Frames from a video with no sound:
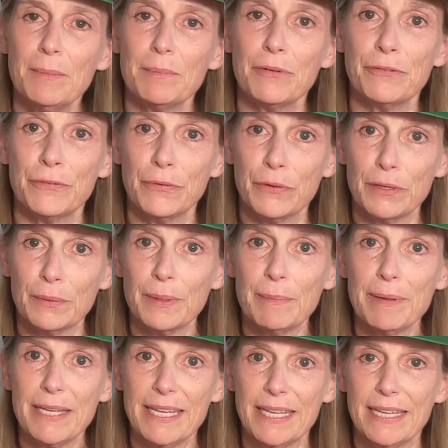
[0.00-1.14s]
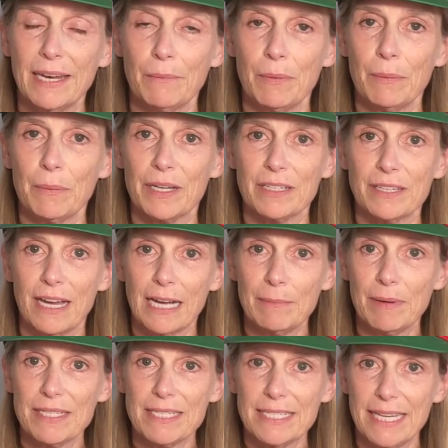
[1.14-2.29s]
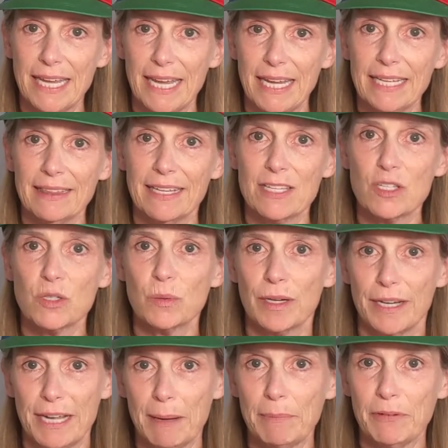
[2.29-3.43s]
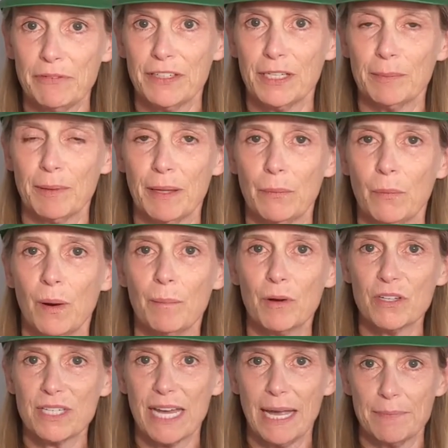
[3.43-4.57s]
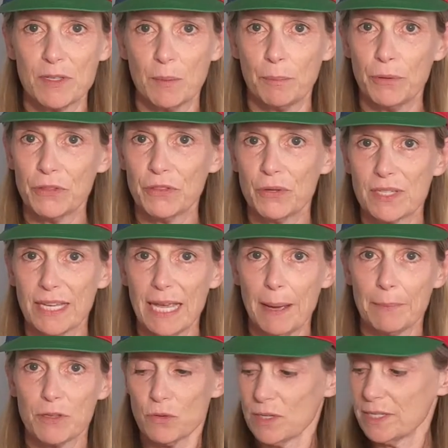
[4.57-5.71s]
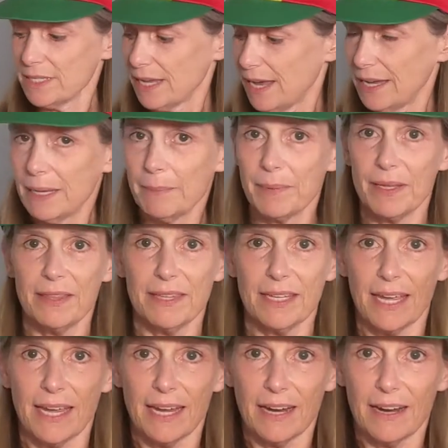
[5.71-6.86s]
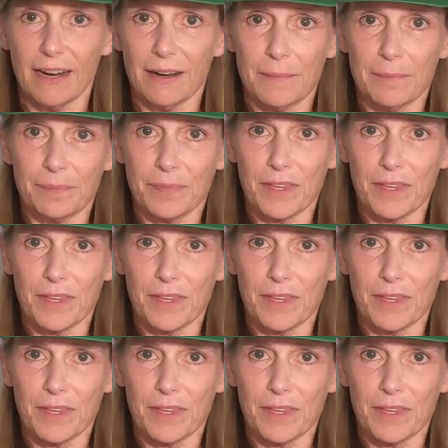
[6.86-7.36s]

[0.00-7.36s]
Before we begin on what we're going to talk about today, let's do our apple finger play one more time. So put those apple trees high up in the air.